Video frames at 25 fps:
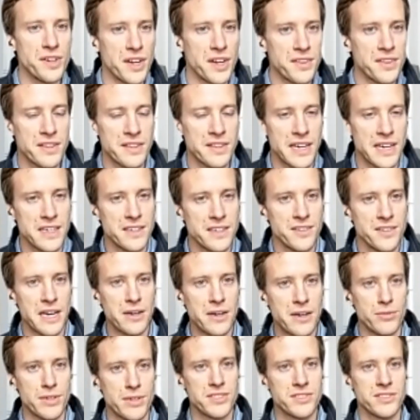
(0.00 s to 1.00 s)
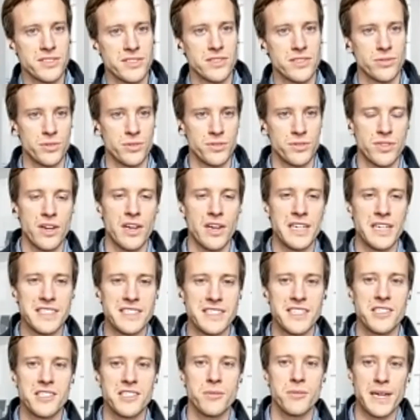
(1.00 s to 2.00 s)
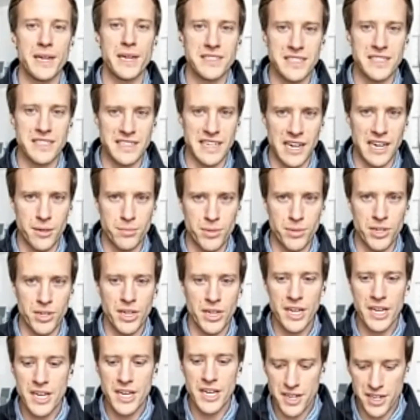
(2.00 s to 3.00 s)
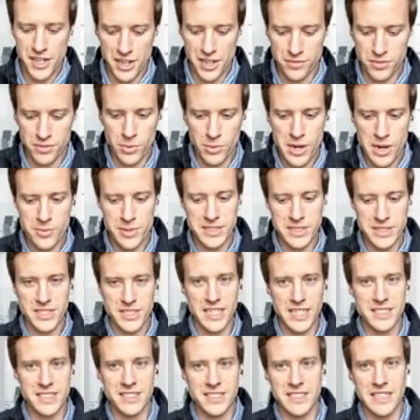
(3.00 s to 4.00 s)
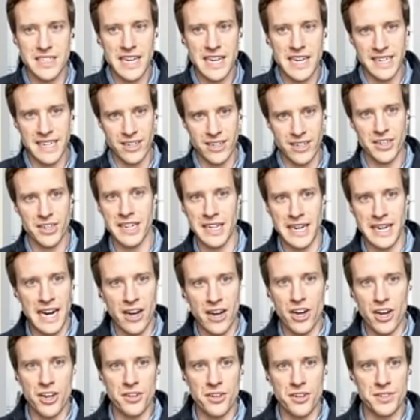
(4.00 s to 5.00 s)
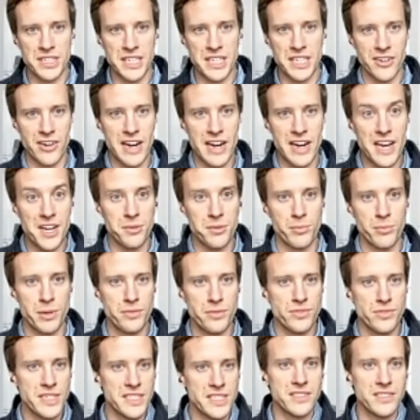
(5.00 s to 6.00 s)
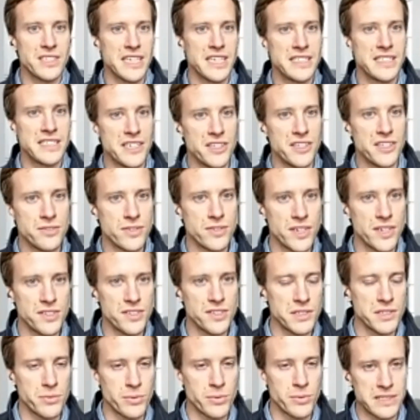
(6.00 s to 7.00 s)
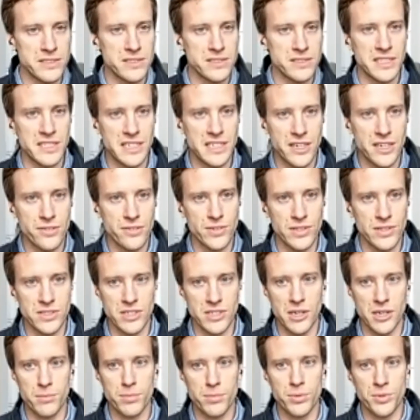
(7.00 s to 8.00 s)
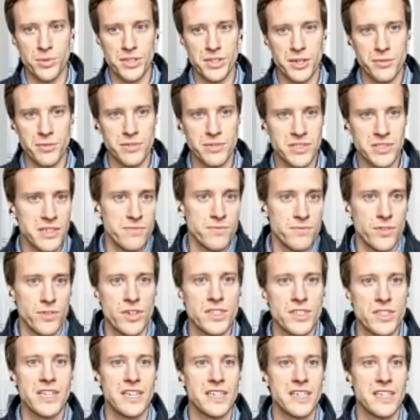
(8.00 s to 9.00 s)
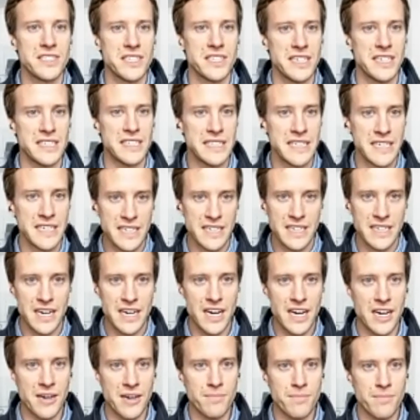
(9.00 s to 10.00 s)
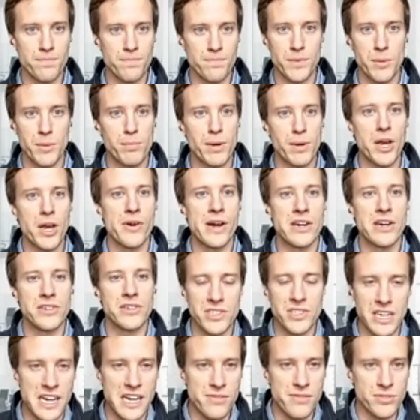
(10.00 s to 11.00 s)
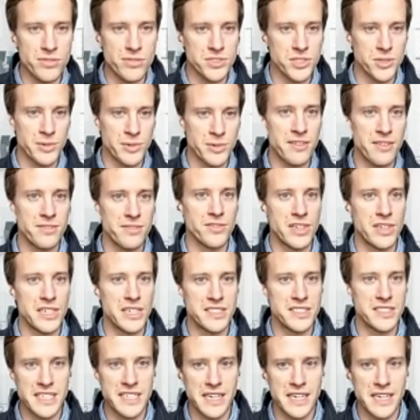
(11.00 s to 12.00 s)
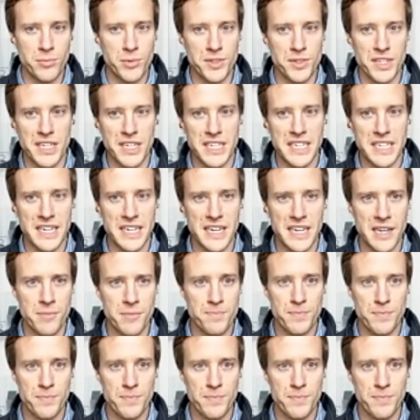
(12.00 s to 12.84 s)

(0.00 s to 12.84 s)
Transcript: I think that risk is sort of slightly dissipated now. But from where we sit today, looking out over the year ahead, and we've really seen it in the first few weeks of the year, for example, we've seen volatility blow out to levels that we haven't really seen within a year.